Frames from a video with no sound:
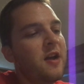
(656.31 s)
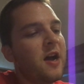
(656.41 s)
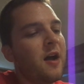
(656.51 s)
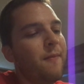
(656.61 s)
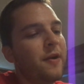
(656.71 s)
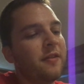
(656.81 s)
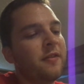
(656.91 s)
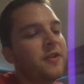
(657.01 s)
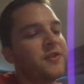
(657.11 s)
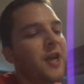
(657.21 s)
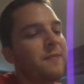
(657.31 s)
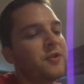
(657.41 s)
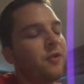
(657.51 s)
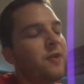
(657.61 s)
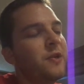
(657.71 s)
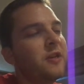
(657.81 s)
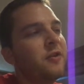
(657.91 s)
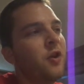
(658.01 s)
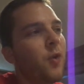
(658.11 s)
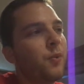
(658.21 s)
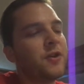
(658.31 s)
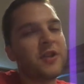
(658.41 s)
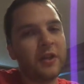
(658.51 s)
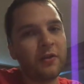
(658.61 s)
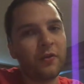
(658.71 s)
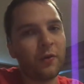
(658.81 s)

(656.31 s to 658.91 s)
But this time it's going to be in no particular